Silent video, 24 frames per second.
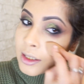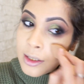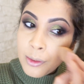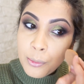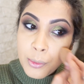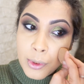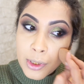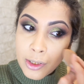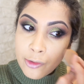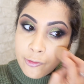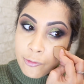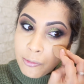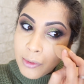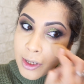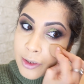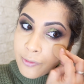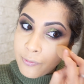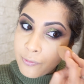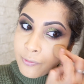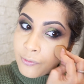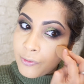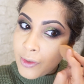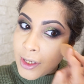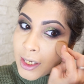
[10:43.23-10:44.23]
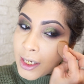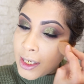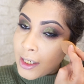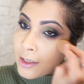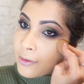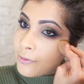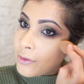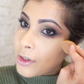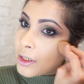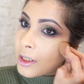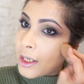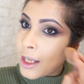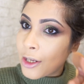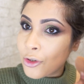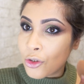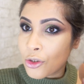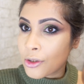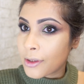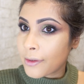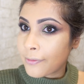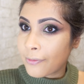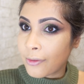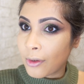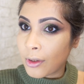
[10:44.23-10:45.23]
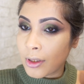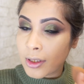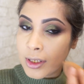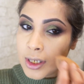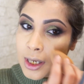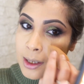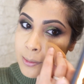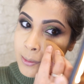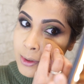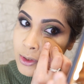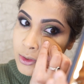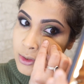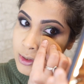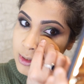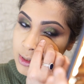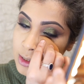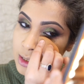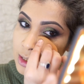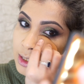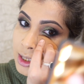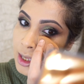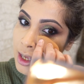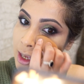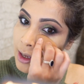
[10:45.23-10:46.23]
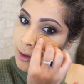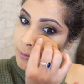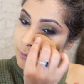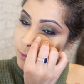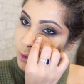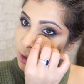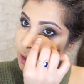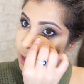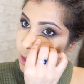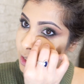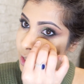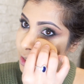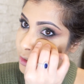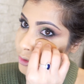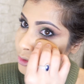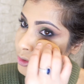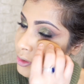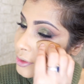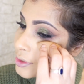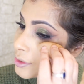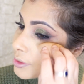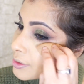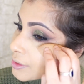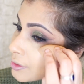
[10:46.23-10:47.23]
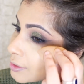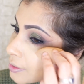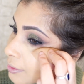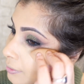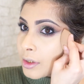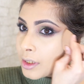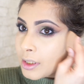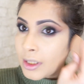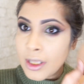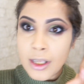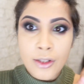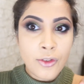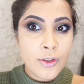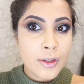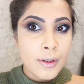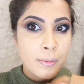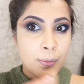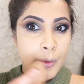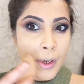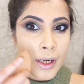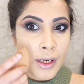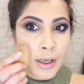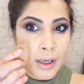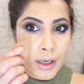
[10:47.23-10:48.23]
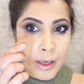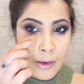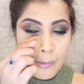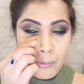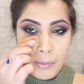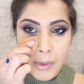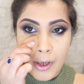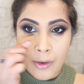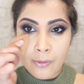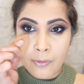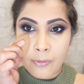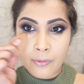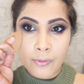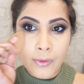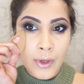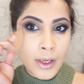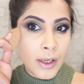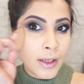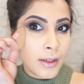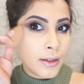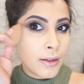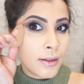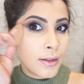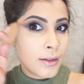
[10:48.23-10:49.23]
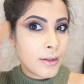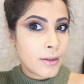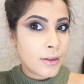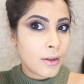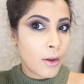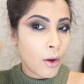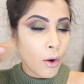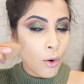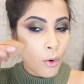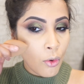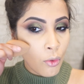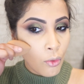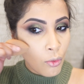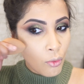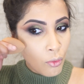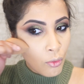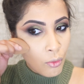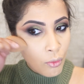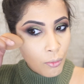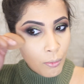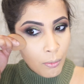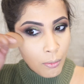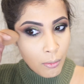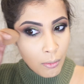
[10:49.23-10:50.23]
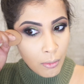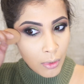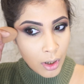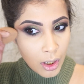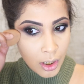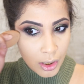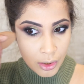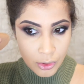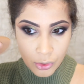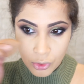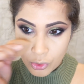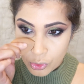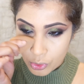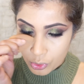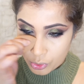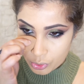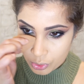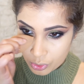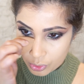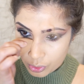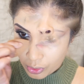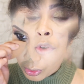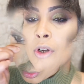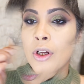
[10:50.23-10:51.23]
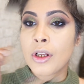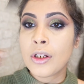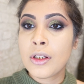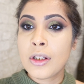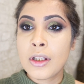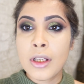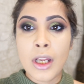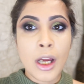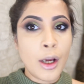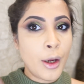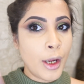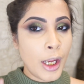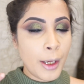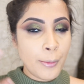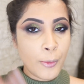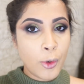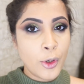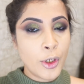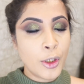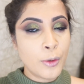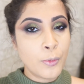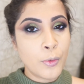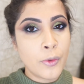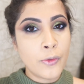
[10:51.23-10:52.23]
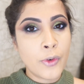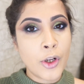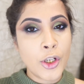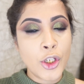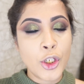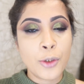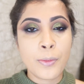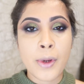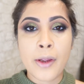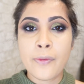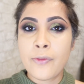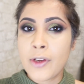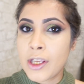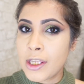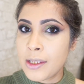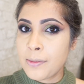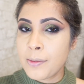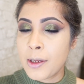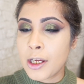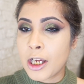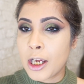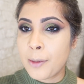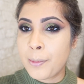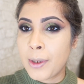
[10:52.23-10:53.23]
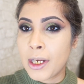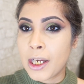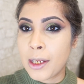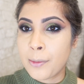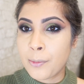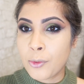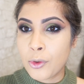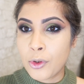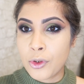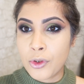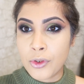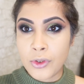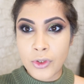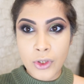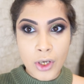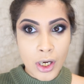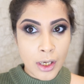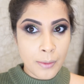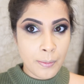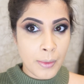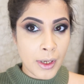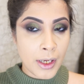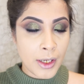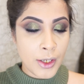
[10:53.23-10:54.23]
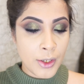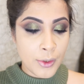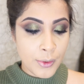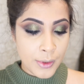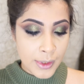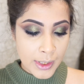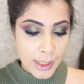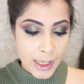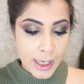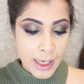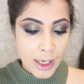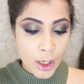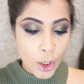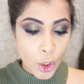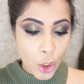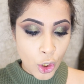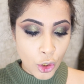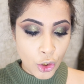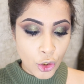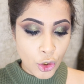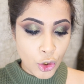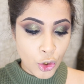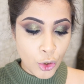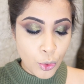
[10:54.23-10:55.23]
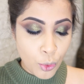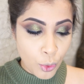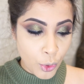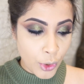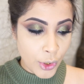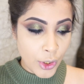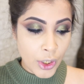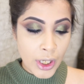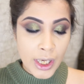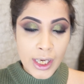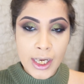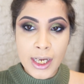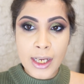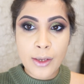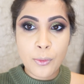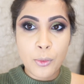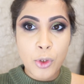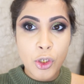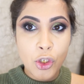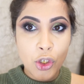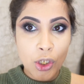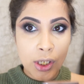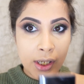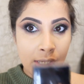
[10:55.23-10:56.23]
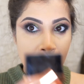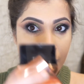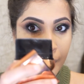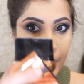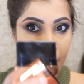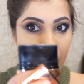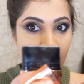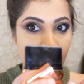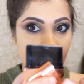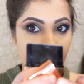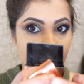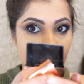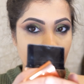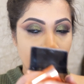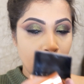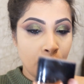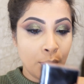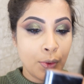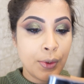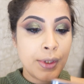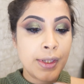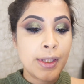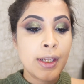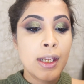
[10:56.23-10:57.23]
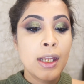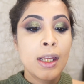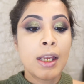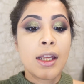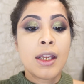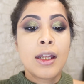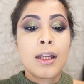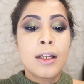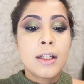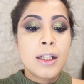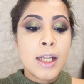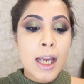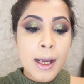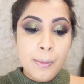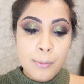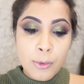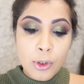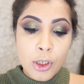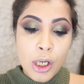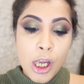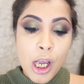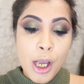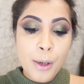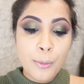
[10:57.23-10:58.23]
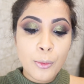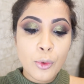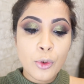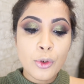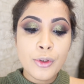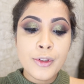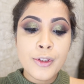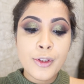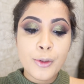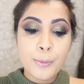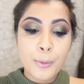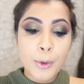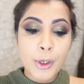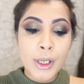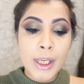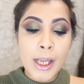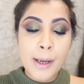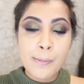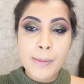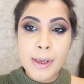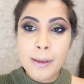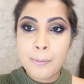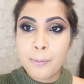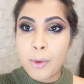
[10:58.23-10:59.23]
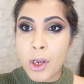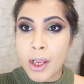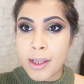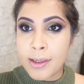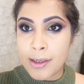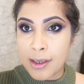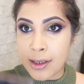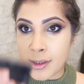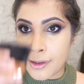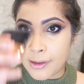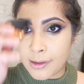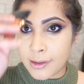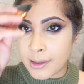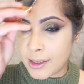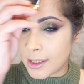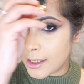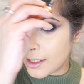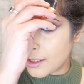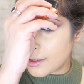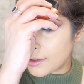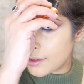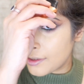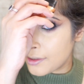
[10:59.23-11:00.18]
One of my favorite lashes of all time. I just love her lashes. Okay, that just brightened up my face so much. Now I'm going to move on to my face makeup, and I'm going to start by using contouring, which is my Ella Luz Camu Camu Super Yummy Bronzing Stick.